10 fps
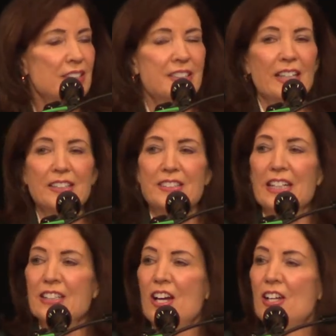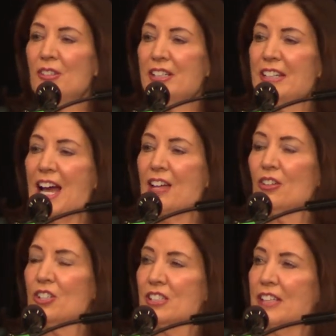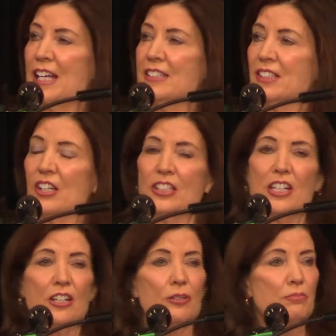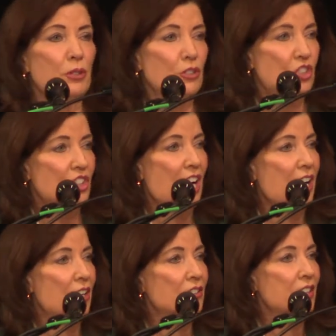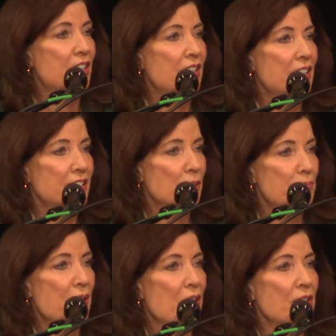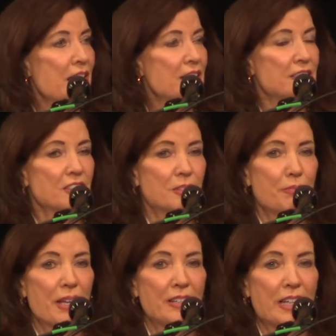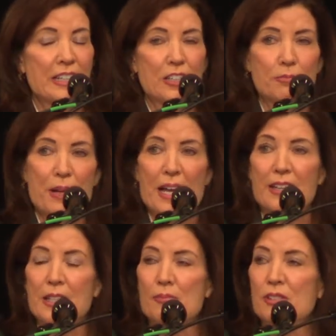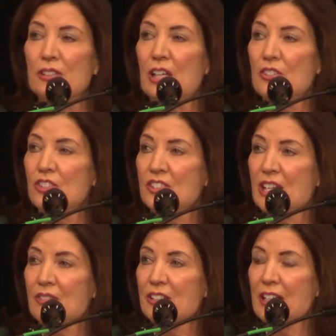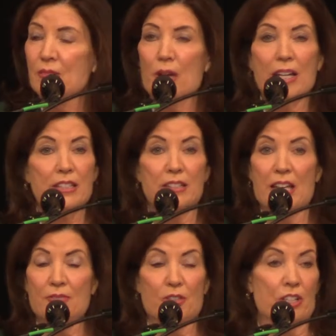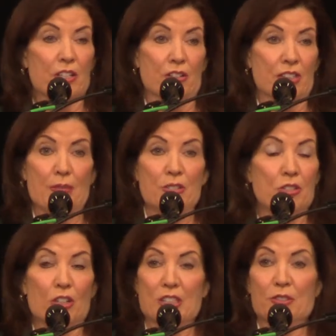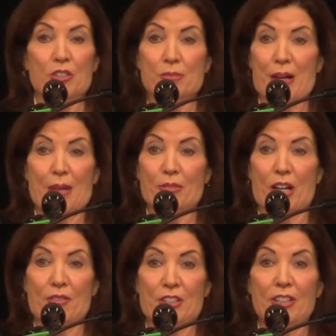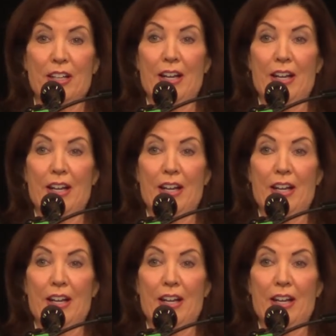$1,600 less a year per child that a parent has to spend on either packing up the lunches every day, and I did that for years. I'm New York's first mom governor.